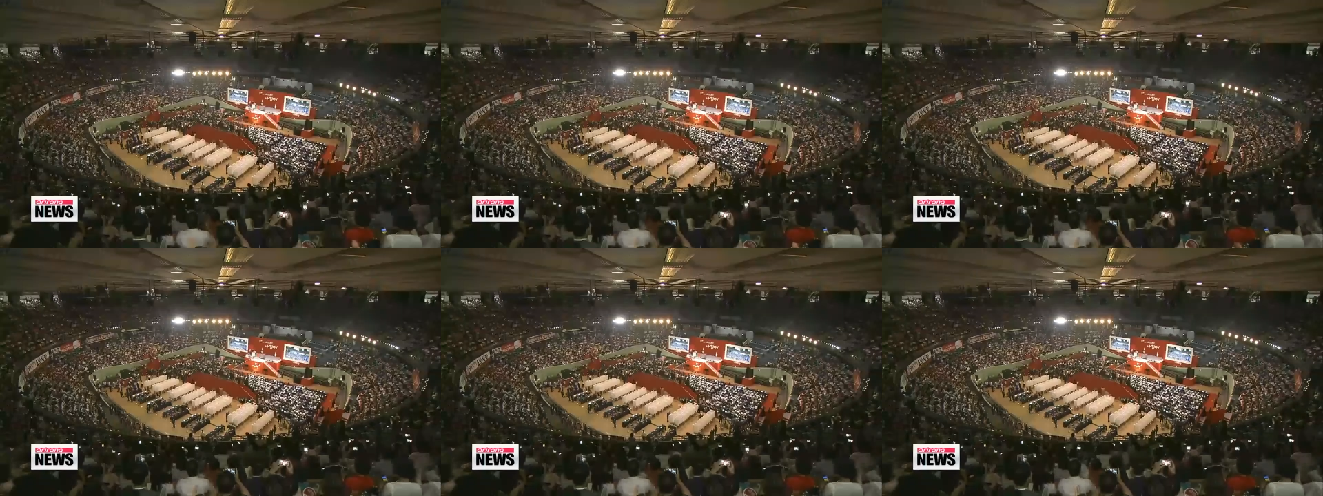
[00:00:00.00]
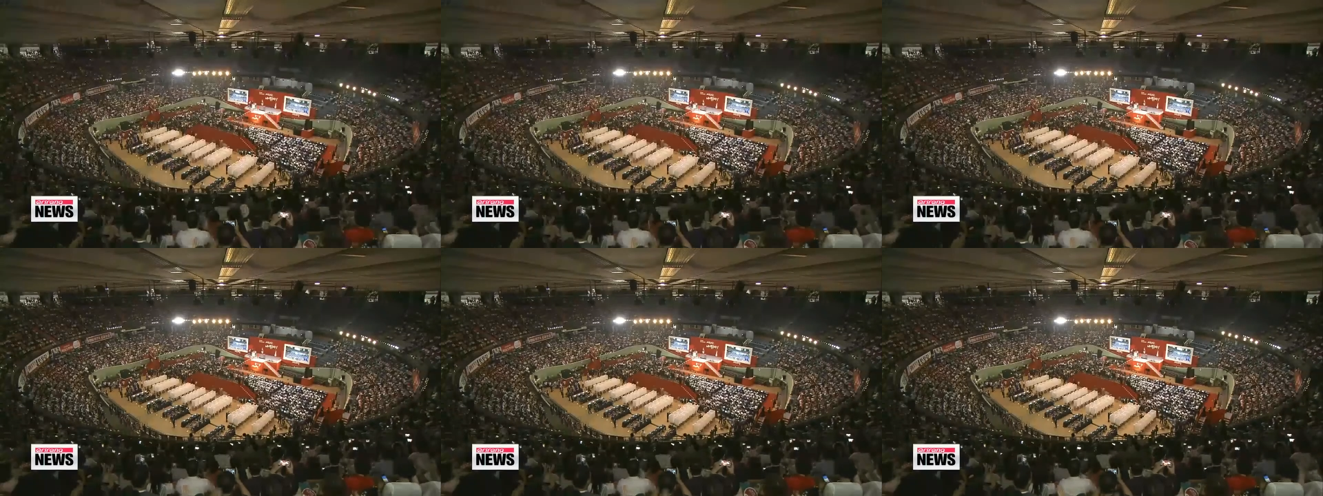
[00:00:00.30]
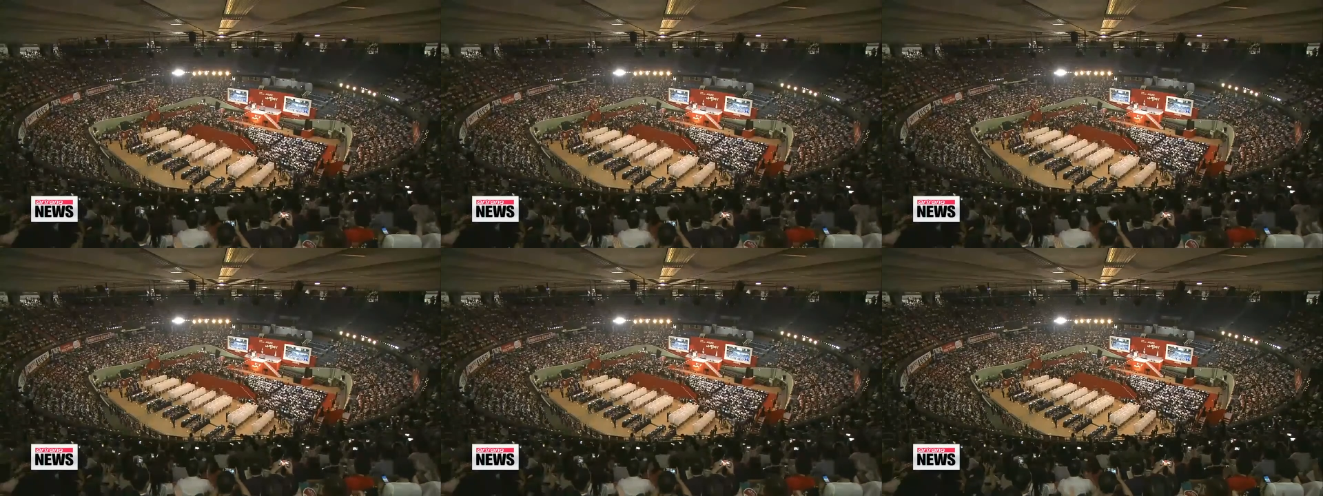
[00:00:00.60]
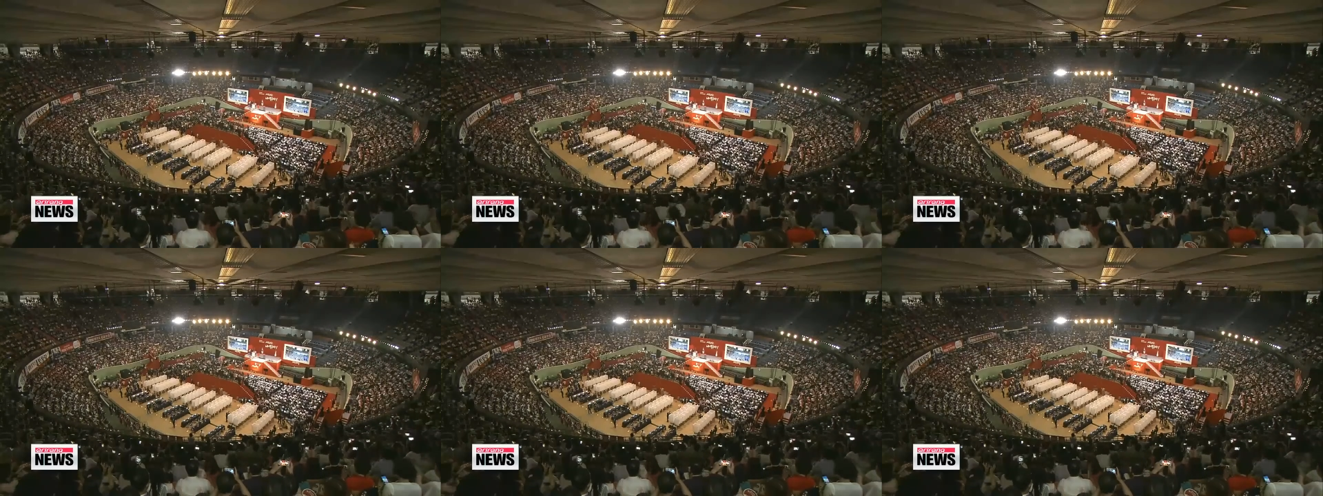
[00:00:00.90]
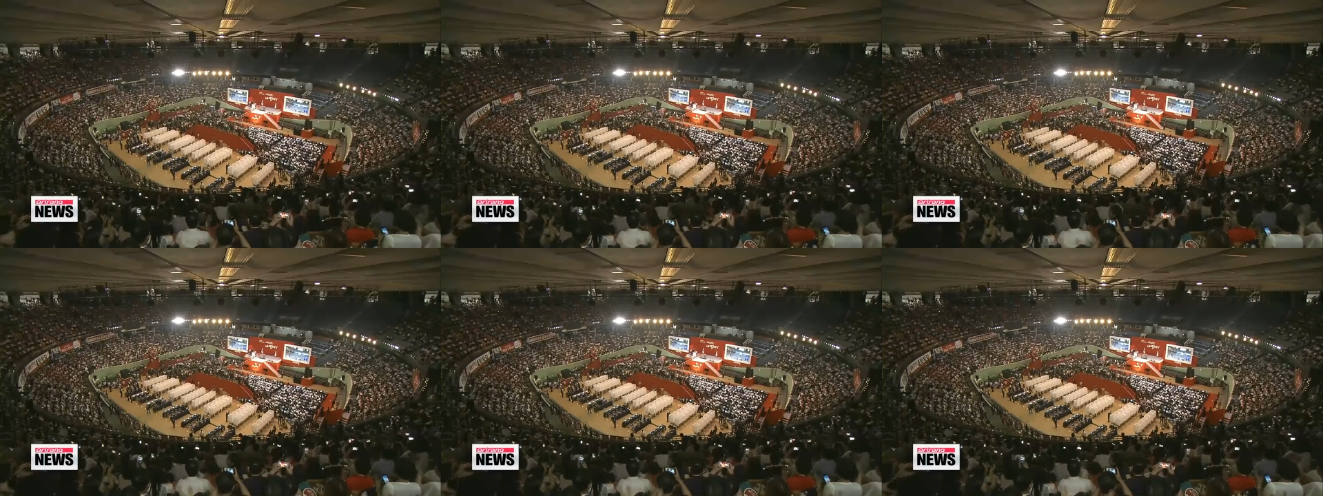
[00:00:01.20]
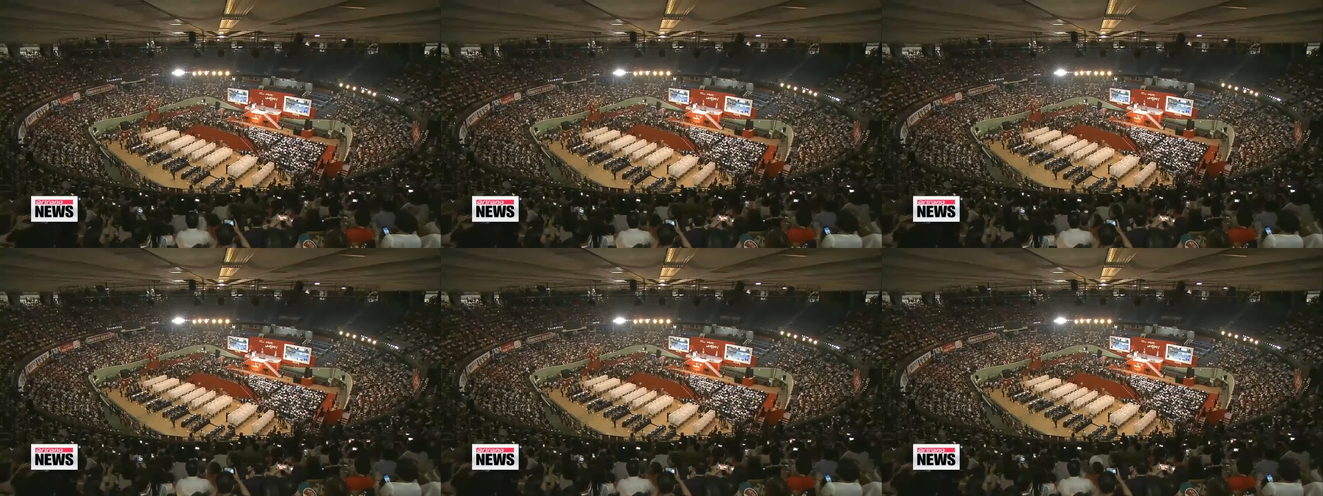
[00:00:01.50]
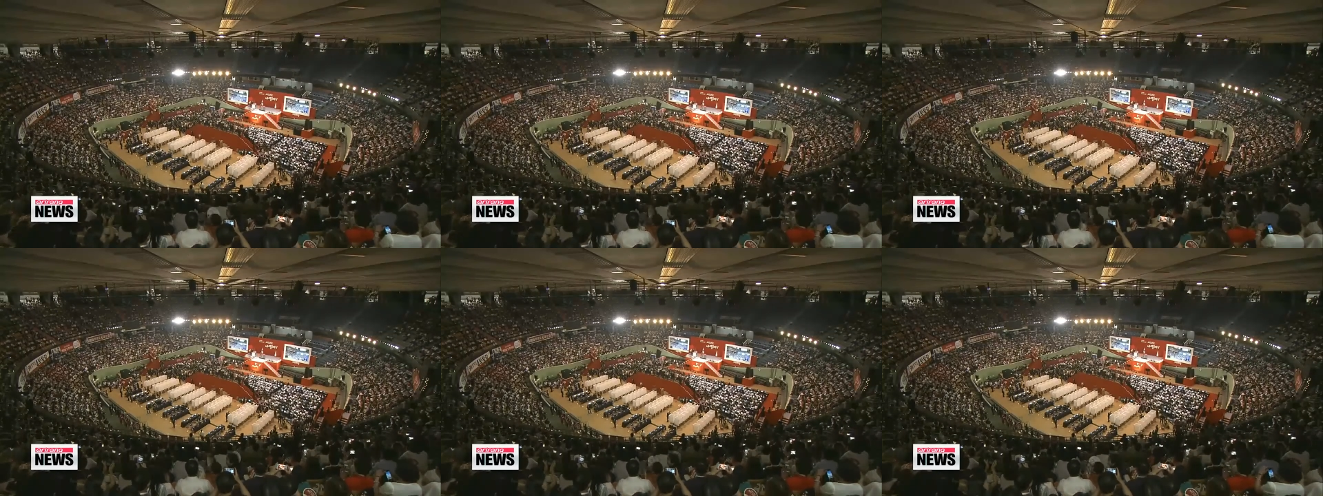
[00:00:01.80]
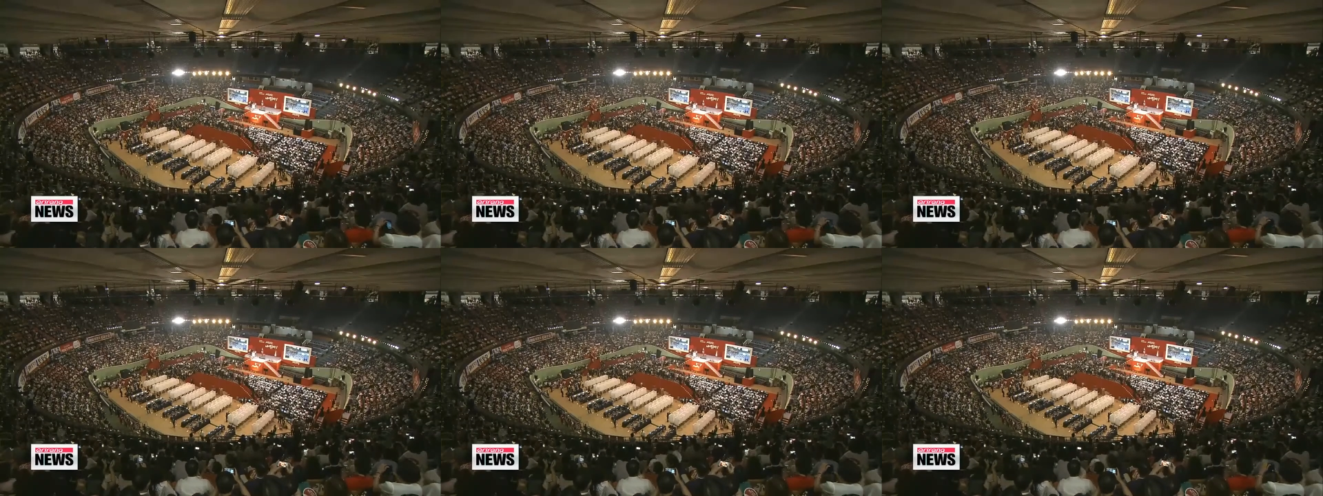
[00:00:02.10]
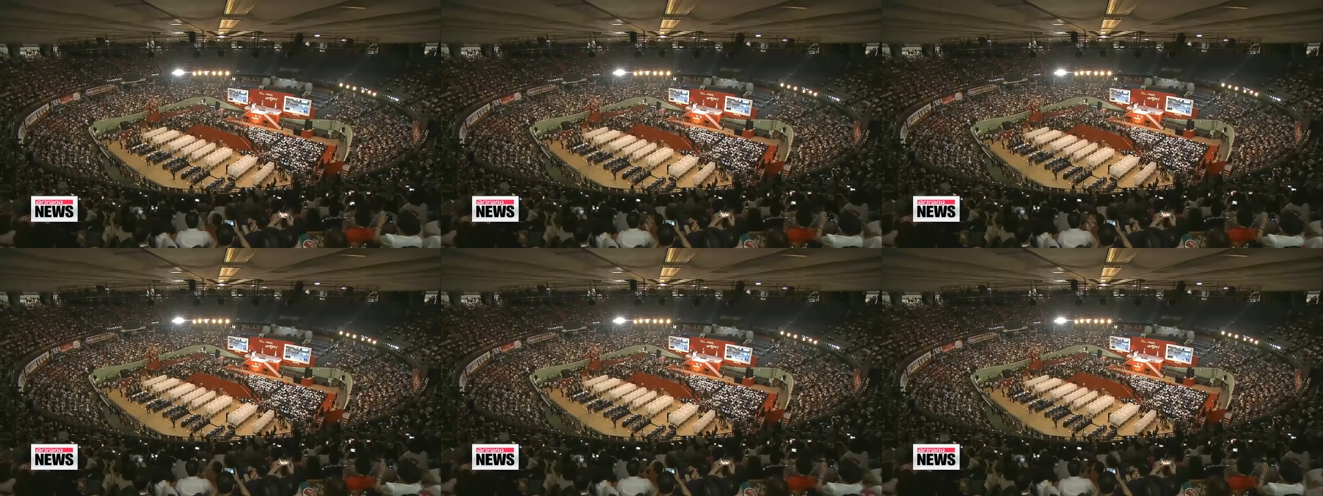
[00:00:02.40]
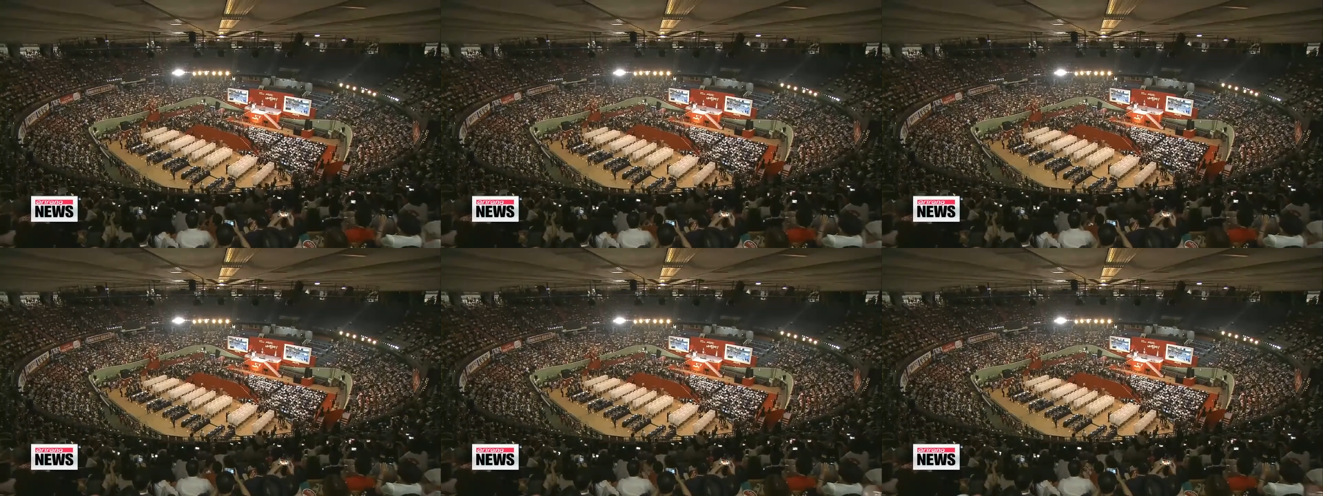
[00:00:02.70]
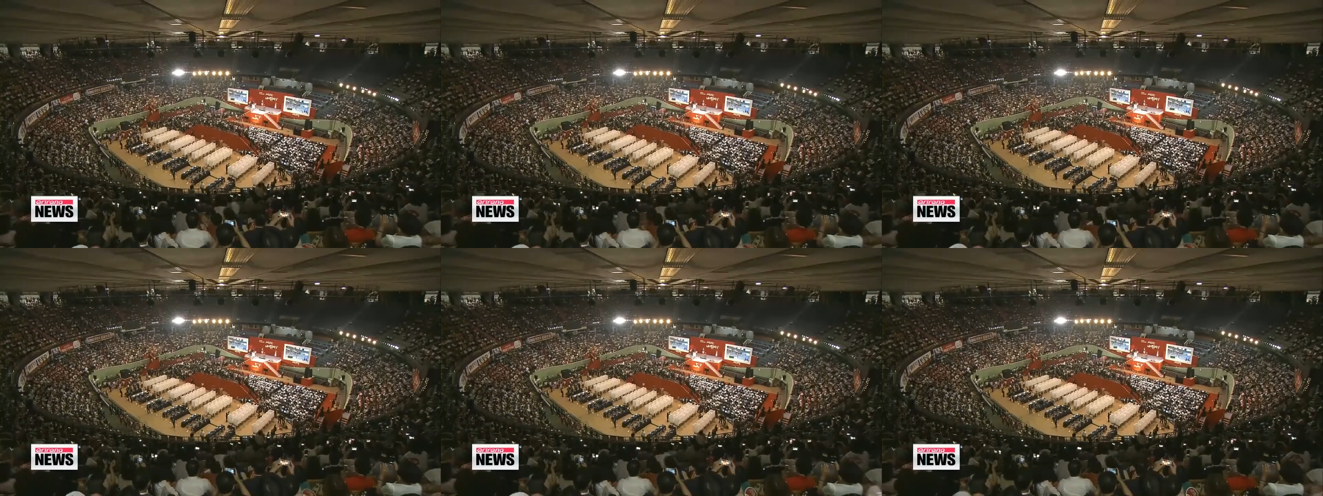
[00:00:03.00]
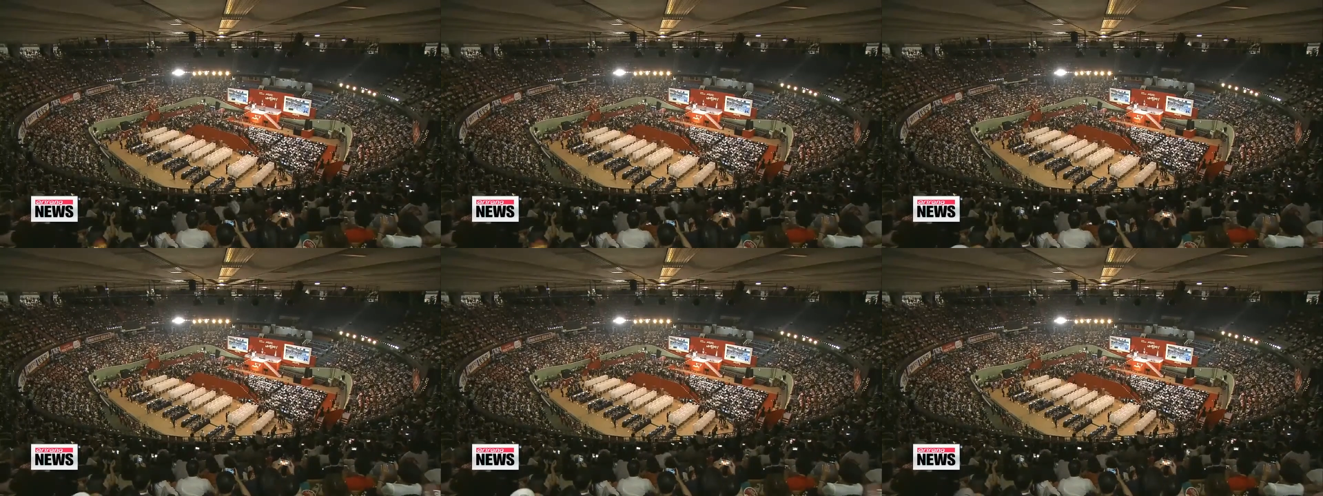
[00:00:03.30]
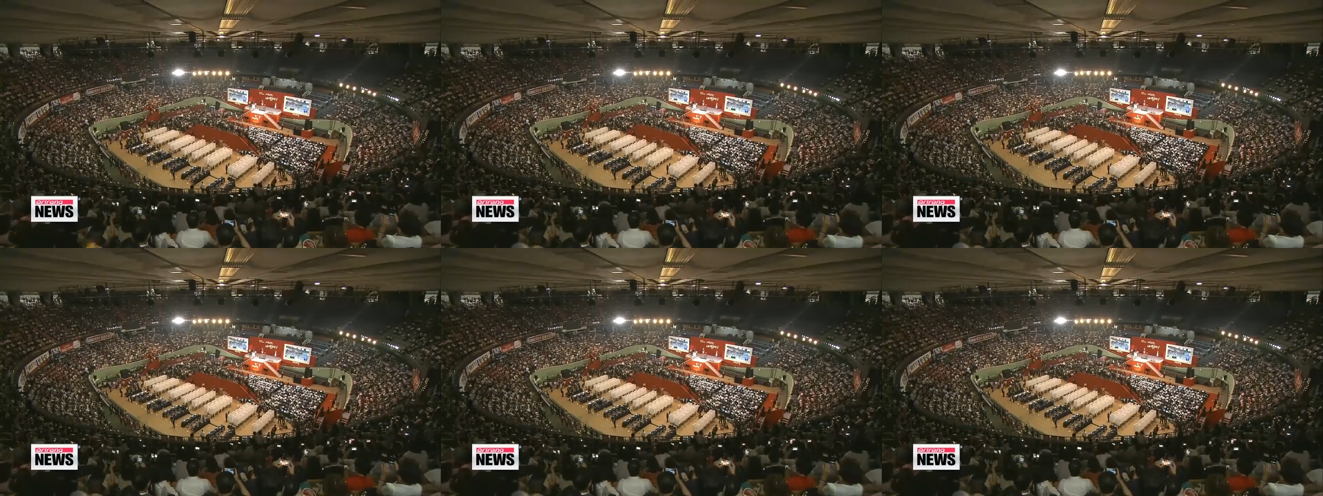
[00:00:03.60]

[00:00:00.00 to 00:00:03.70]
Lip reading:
Nobody's mouth can be seen.